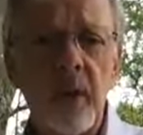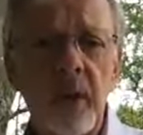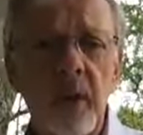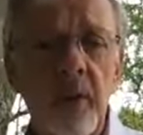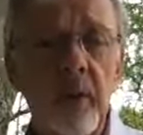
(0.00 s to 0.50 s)

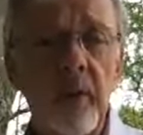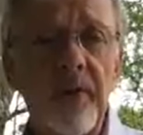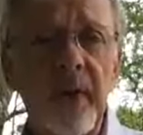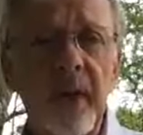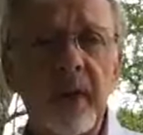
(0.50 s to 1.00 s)
You know, when we
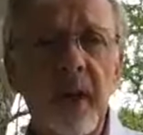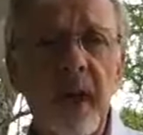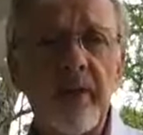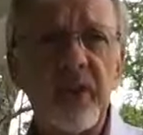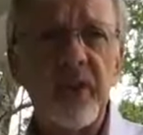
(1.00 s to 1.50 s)
face
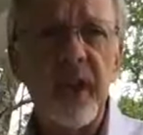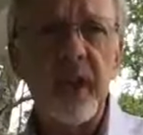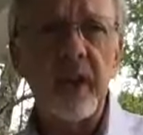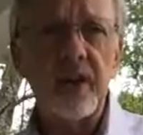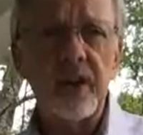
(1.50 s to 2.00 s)
life's
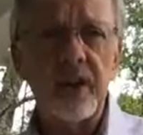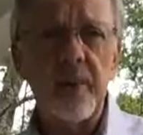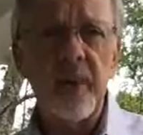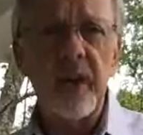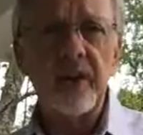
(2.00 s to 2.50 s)
challenges, it
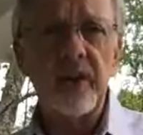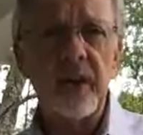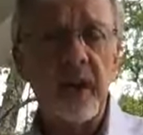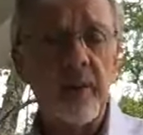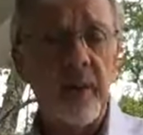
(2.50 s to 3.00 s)
makes
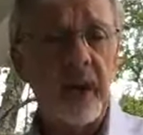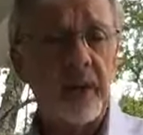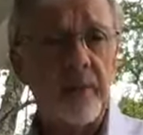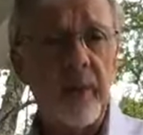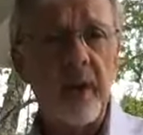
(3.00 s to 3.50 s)
it can make
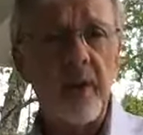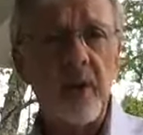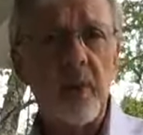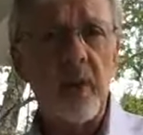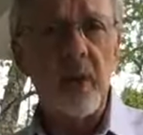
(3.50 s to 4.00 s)
us better
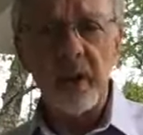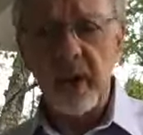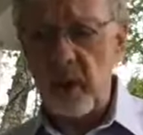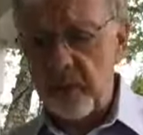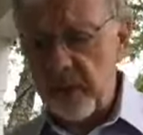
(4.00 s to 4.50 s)
or worse.
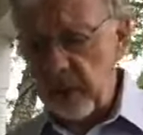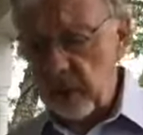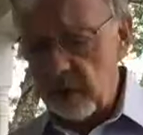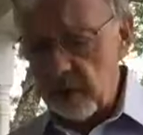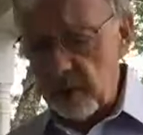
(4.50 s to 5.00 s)
I don't think
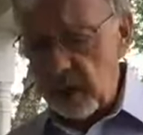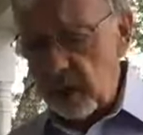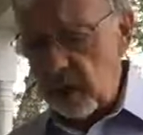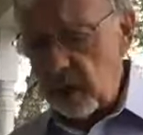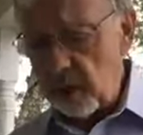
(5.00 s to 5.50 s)
there's really
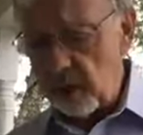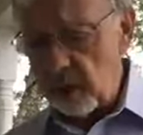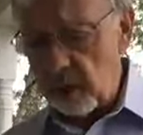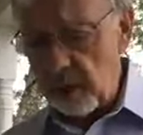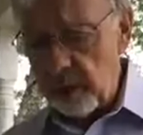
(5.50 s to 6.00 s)
any
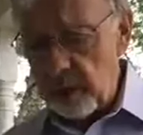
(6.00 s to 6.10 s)
neutral.